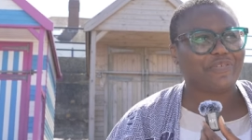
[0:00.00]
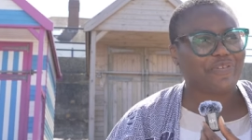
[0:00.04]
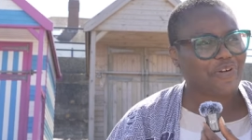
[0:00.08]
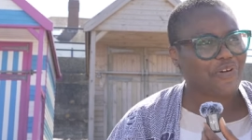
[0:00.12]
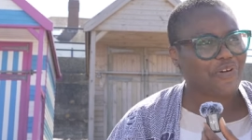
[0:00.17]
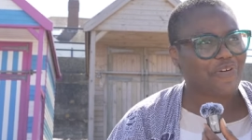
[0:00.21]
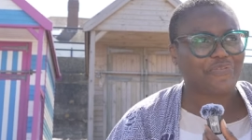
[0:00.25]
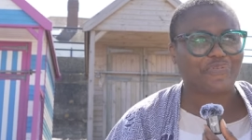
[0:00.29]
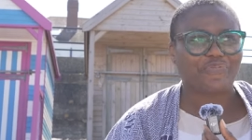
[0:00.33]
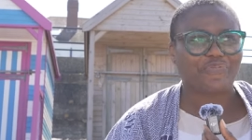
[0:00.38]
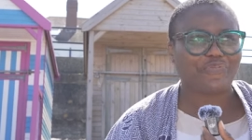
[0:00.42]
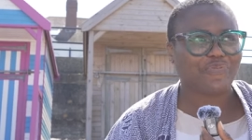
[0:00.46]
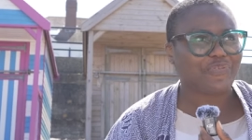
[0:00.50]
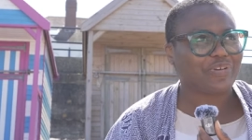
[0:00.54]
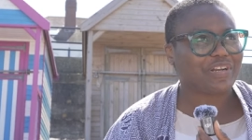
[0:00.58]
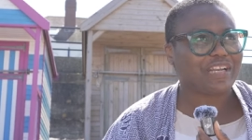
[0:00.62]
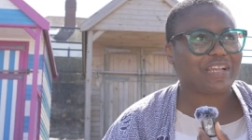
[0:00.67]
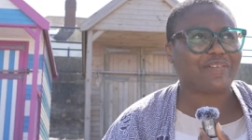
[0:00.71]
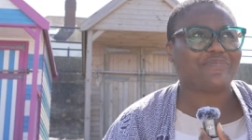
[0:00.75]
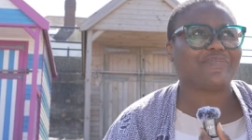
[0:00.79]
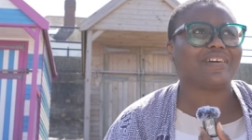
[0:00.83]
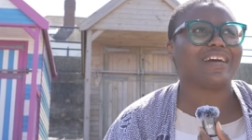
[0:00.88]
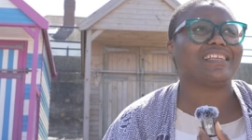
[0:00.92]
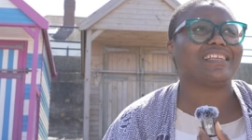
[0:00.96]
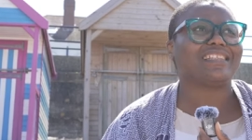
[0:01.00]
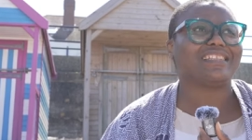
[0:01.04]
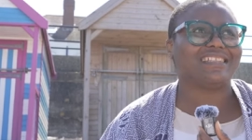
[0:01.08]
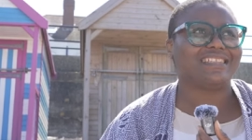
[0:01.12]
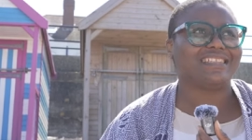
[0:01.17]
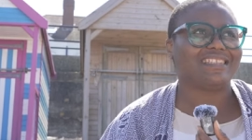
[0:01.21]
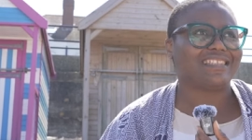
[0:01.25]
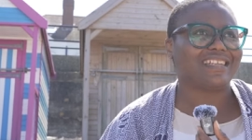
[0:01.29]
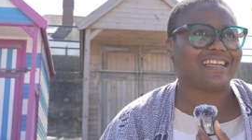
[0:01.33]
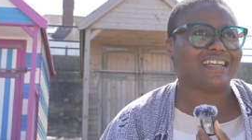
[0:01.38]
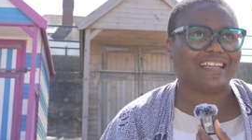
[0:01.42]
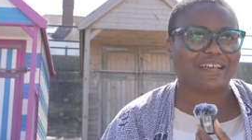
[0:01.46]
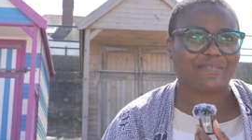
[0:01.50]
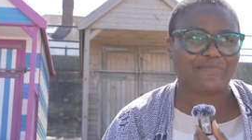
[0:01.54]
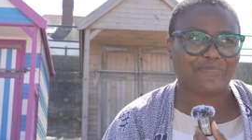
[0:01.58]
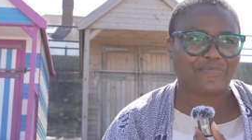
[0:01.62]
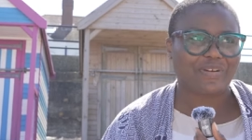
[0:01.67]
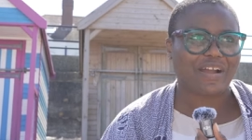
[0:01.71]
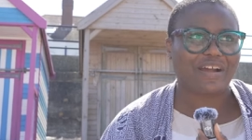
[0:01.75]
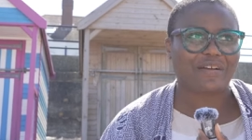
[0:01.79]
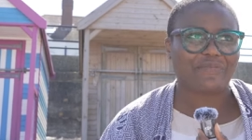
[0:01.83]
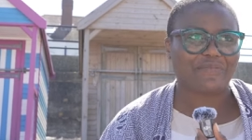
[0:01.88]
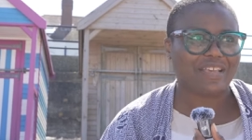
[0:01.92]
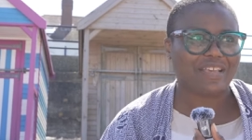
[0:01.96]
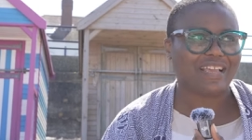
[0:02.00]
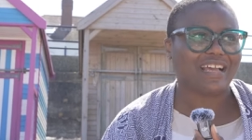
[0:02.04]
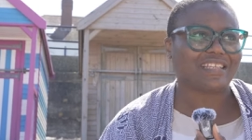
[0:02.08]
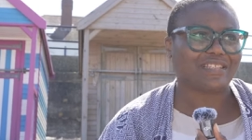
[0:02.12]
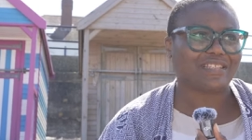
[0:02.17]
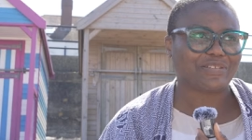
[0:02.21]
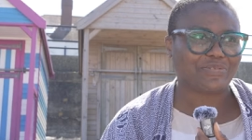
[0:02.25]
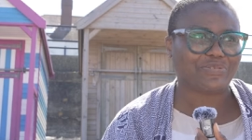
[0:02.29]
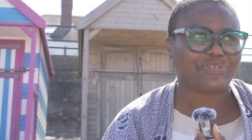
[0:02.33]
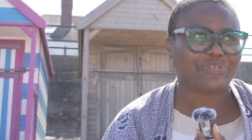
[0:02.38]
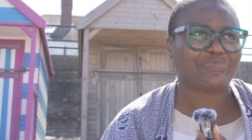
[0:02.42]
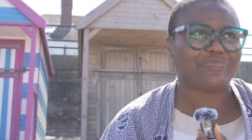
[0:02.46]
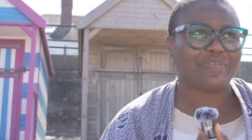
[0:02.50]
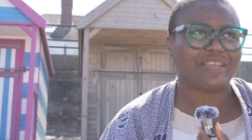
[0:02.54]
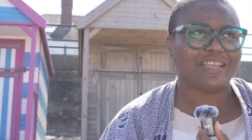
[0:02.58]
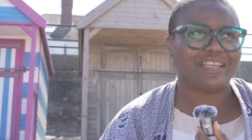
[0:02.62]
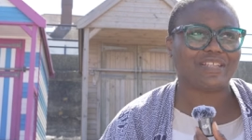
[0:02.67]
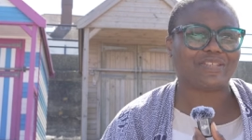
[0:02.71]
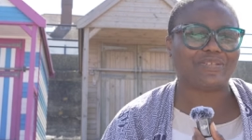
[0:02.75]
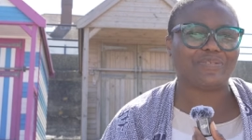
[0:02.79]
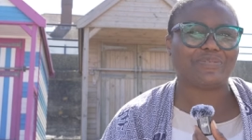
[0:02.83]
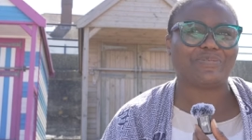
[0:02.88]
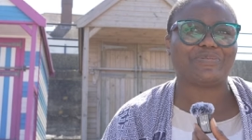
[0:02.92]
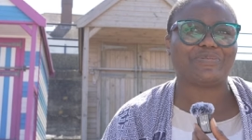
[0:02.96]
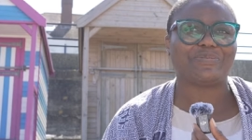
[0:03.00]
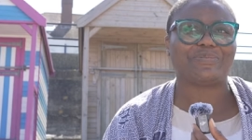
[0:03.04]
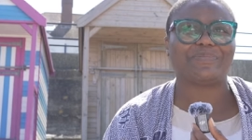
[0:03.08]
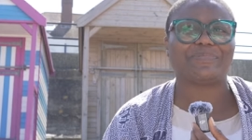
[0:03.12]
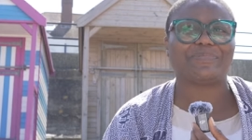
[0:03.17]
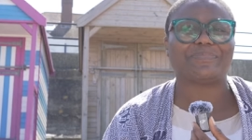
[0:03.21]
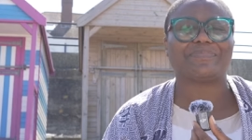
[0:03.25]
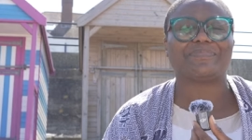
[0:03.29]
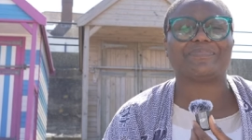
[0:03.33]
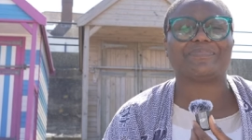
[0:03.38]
of whatever it is that he has called me here to do.